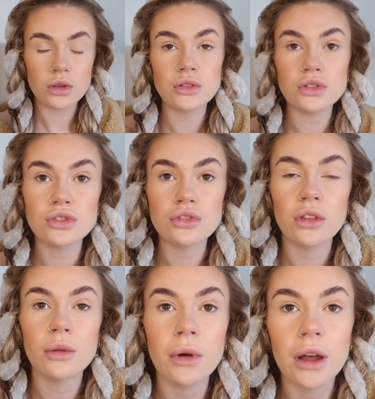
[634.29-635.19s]
So I just draw
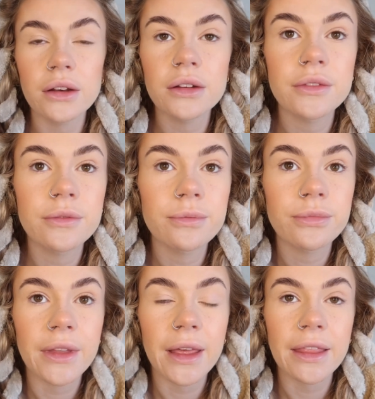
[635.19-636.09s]
them on
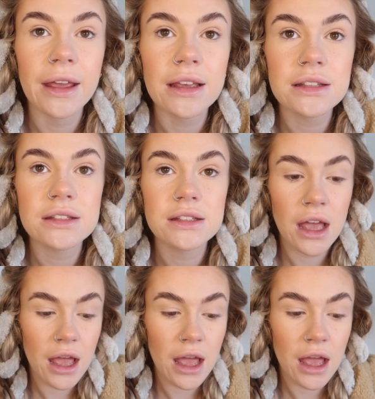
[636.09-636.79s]
like this,